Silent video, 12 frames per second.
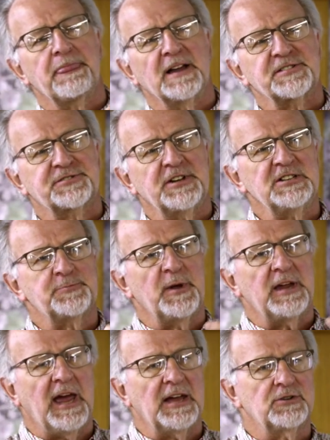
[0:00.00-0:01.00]
as things
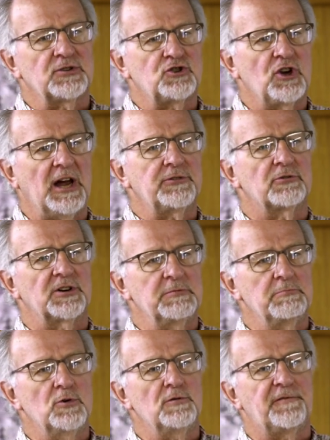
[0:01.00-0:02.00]
began to generally
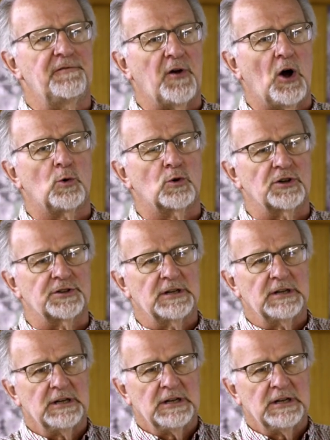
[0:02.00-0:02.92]
move forward,